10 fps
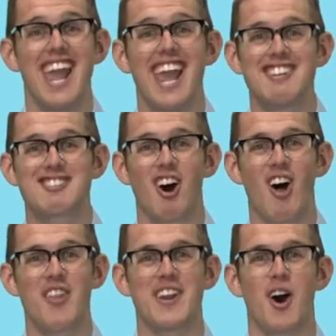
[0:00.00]
It's
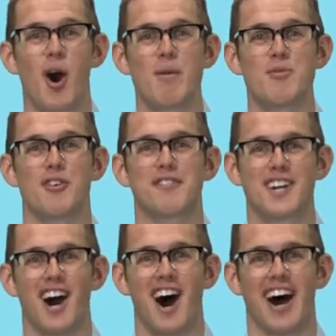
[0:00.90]
called the armor of
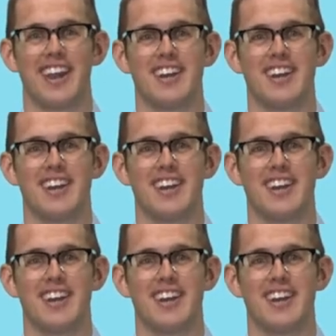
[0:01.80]
God.